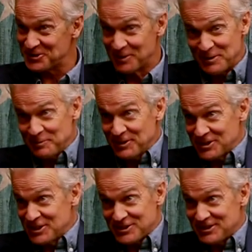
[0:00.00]
something because
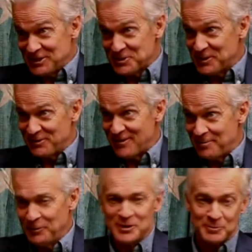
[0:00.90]
that's, that's the way the
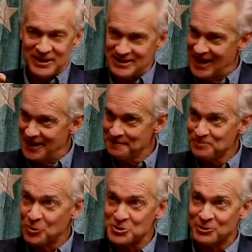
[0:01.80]
family was. My dad
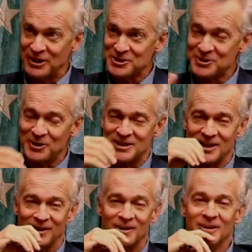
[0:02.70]
was a great
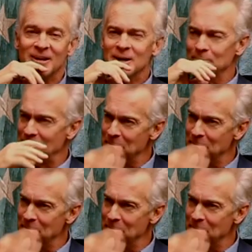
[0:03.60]
storyteller. My